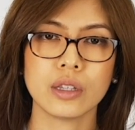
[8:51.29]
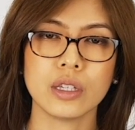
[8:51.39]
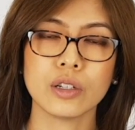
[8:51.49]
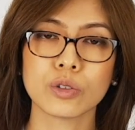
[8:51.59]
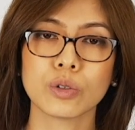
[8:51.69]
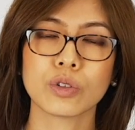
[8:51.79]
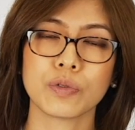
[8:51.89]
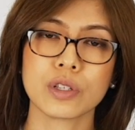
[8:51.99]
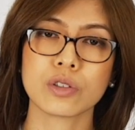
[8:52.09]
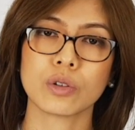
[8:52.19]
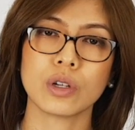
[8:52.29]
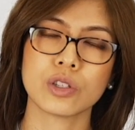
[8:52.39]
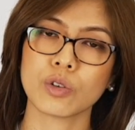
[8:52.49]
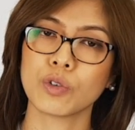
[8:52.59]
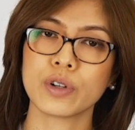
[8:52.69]
the growth of
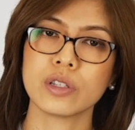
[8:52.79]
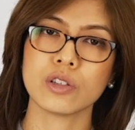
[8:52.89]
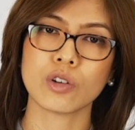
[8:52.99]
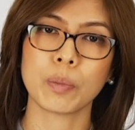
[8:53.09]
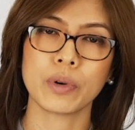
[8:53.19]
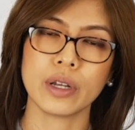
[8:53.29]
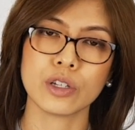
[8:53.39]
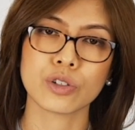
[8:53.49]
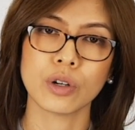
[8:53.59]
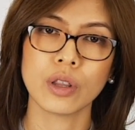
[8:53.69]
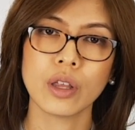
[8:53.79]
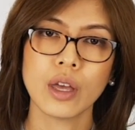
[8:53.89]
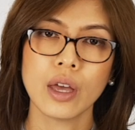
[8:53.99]
its overseas operation